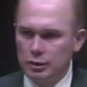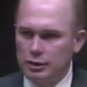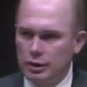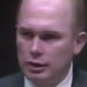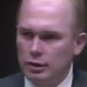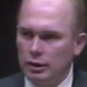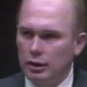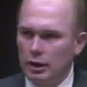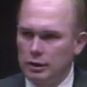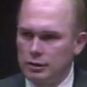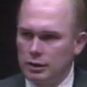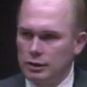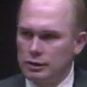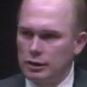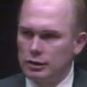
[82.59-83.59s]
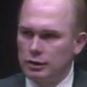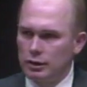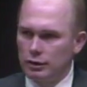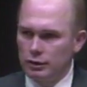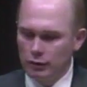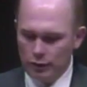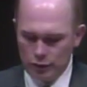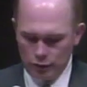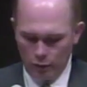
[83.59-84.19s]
position as an assistant to the